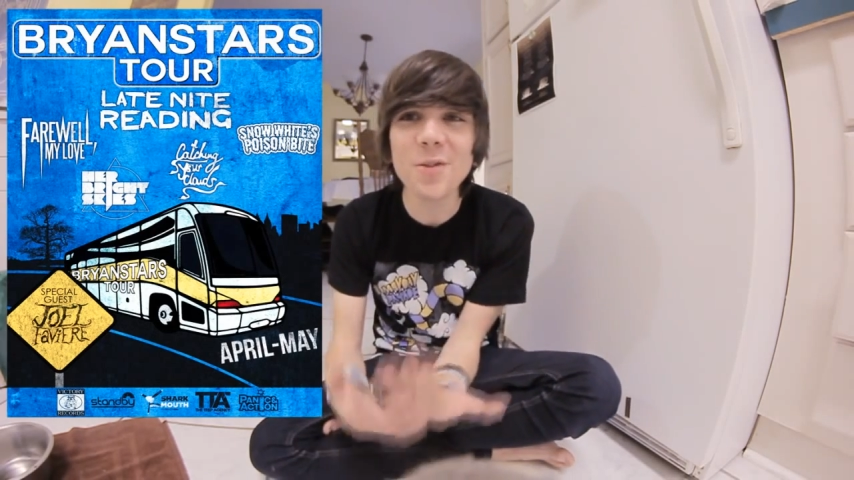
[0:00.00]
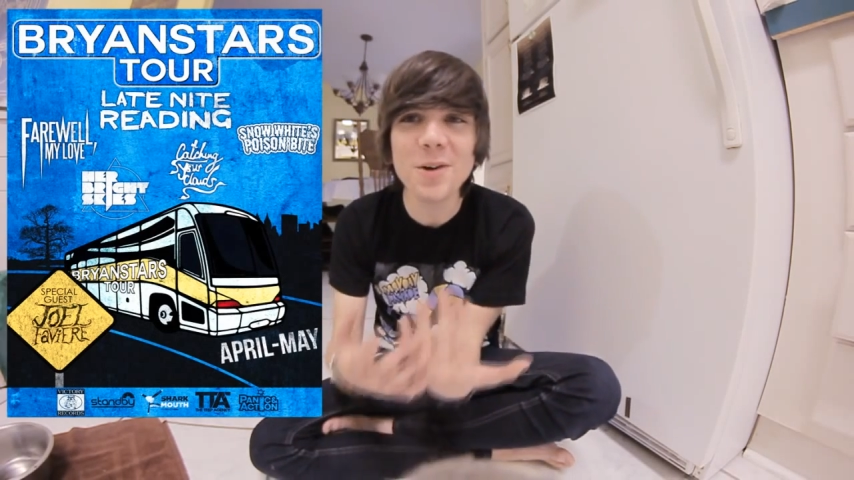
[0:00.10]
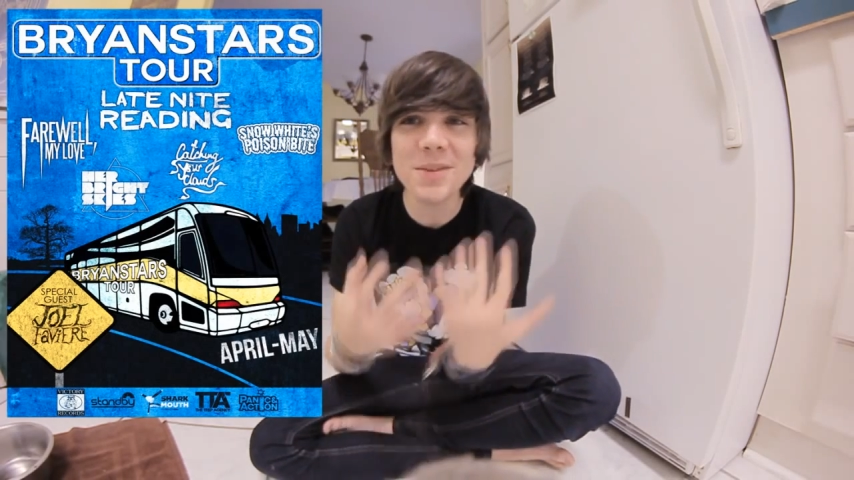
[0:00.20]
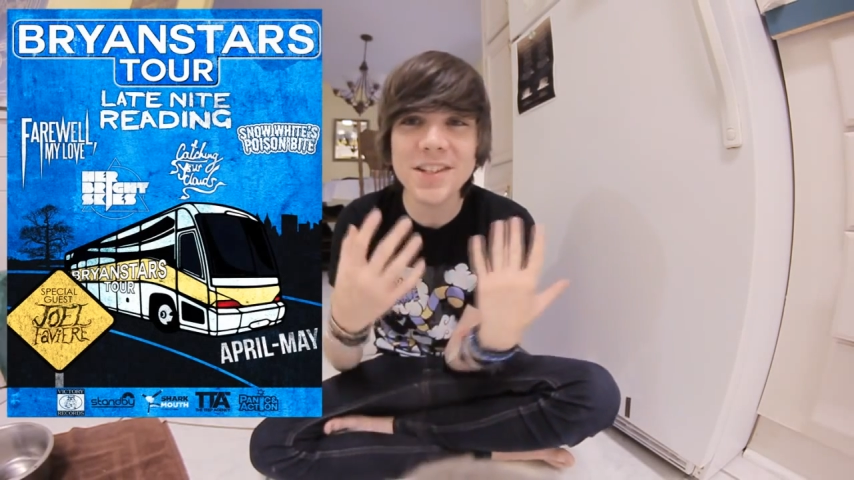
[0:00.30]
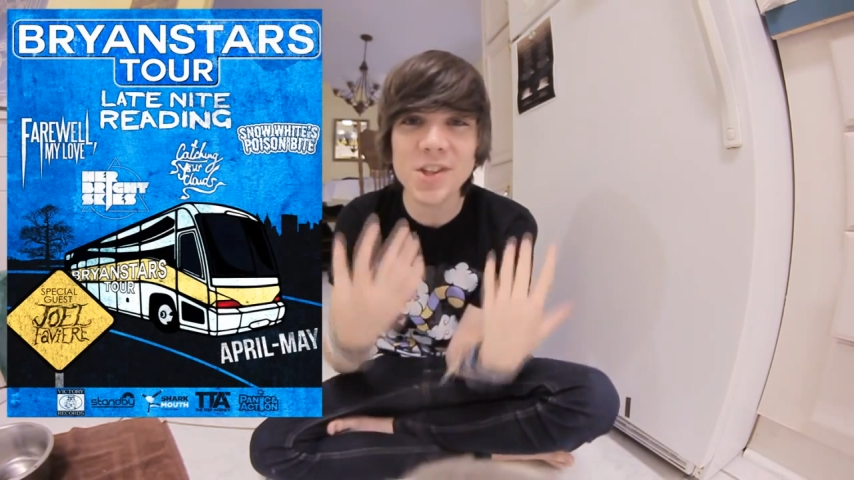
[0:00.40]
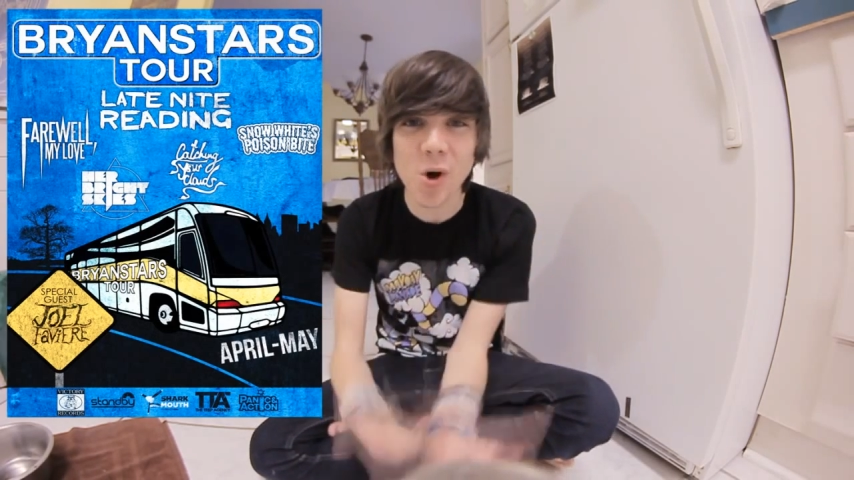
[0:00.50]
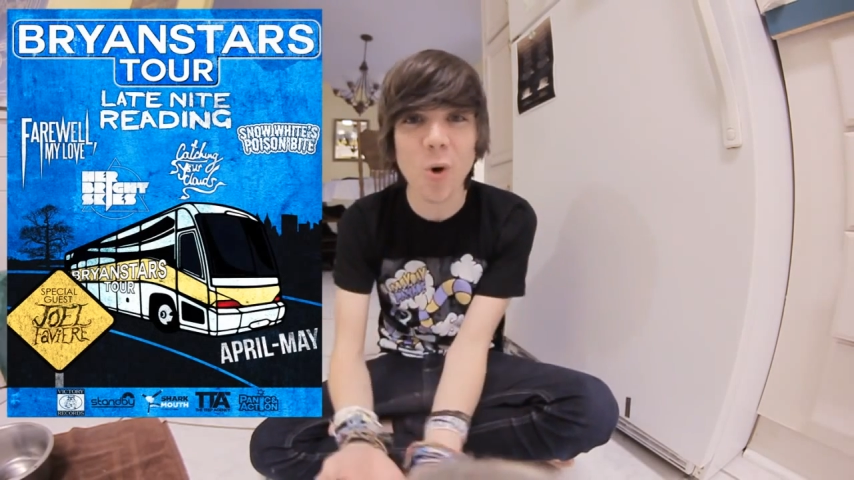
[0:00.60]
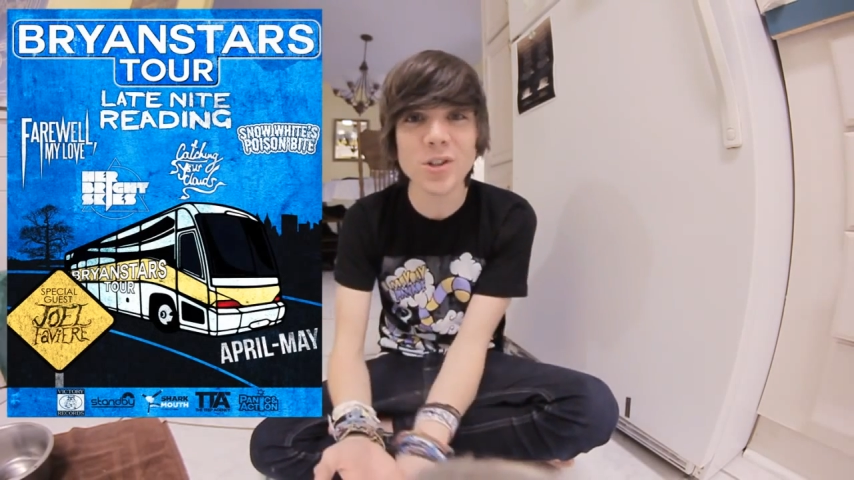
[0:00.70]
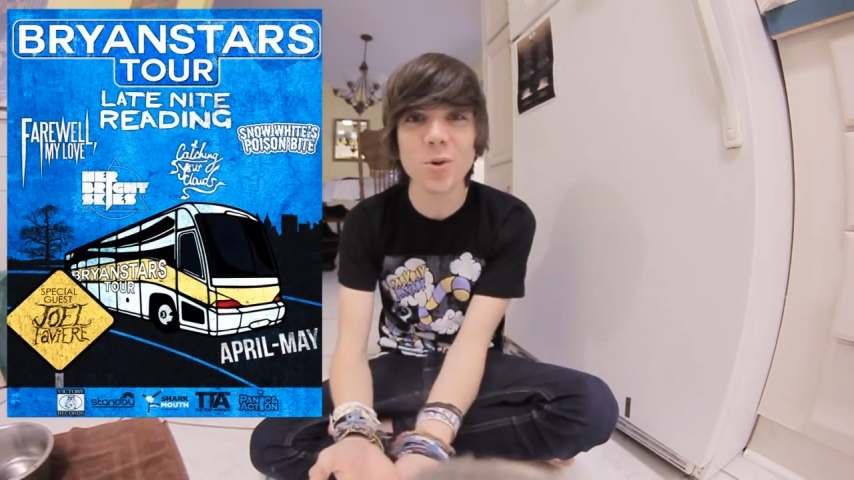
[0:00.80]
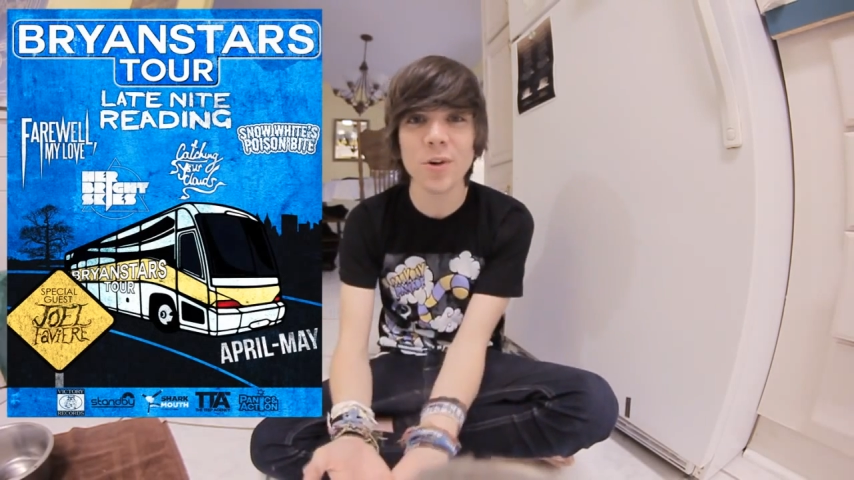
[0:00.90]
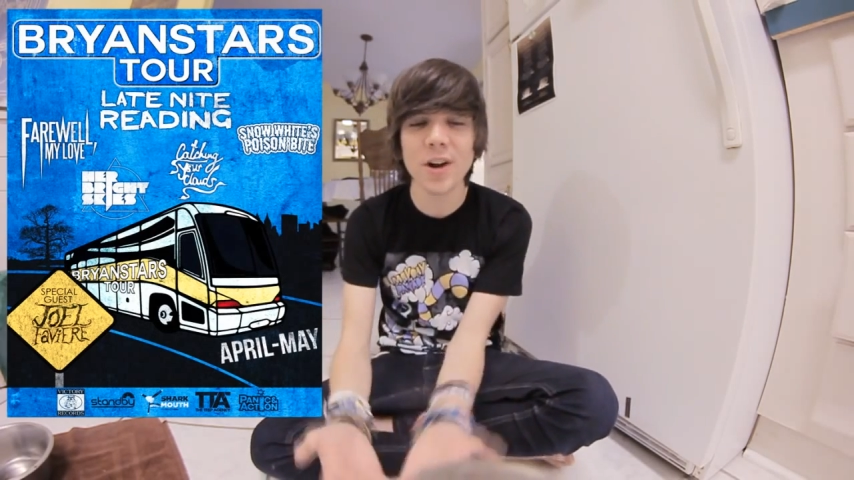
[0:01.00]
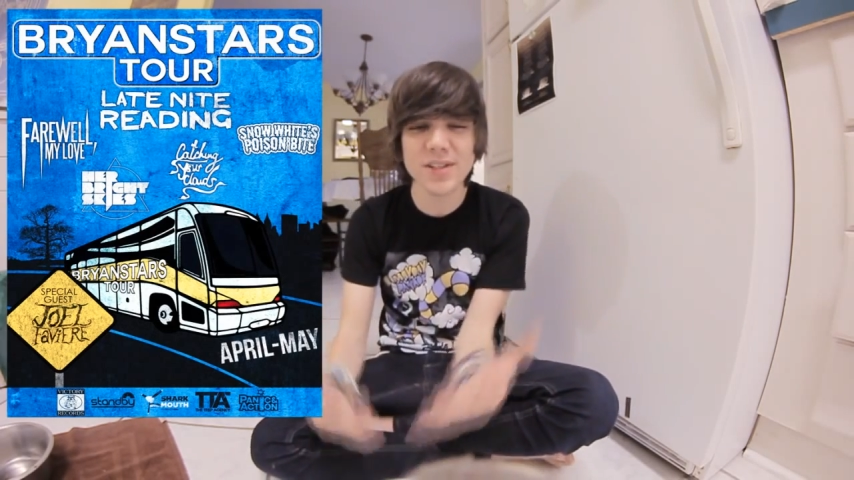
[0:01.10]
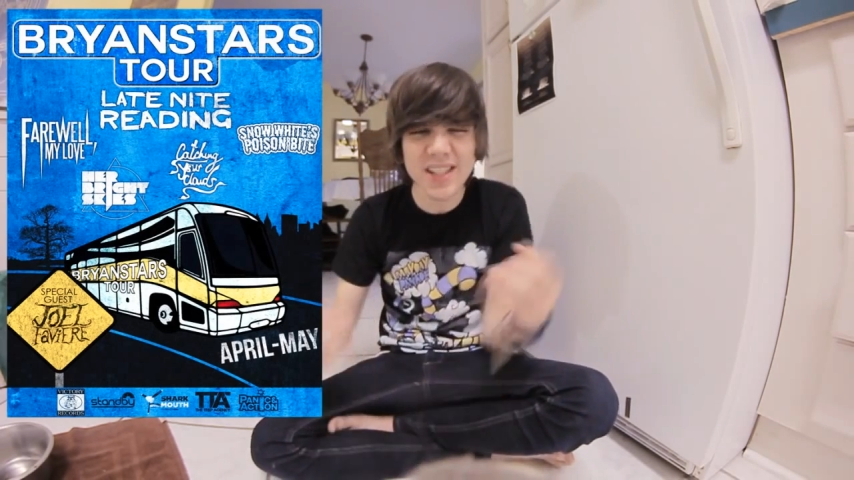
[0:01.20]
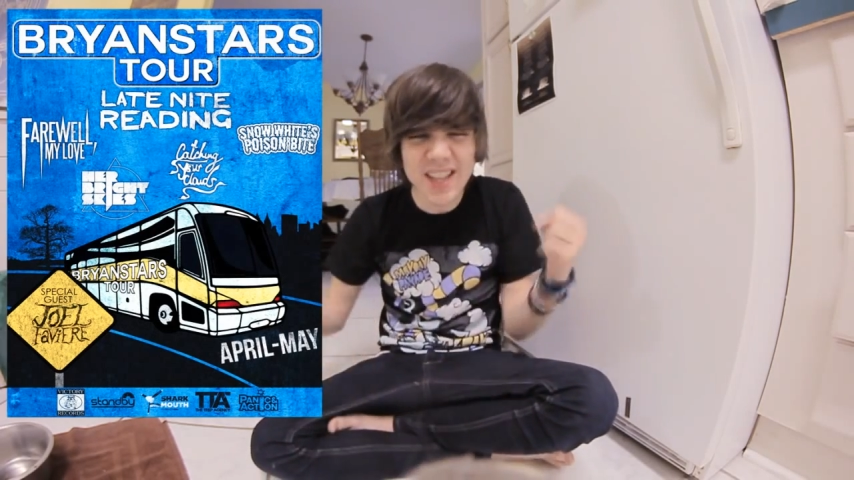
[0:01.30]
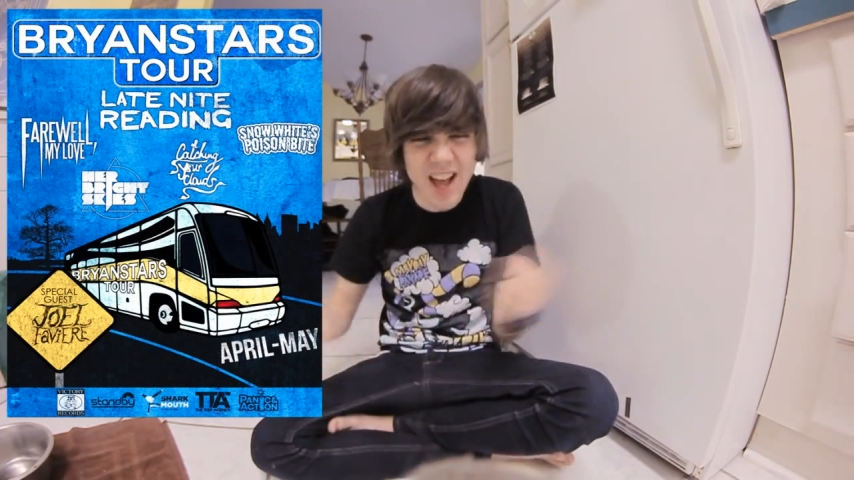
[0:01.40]
he wanted me to do the whole tour, and I
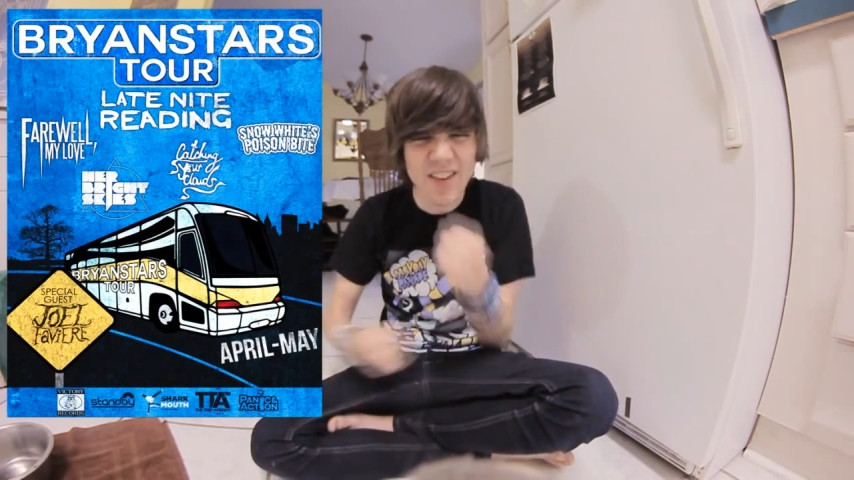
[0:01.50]
was like,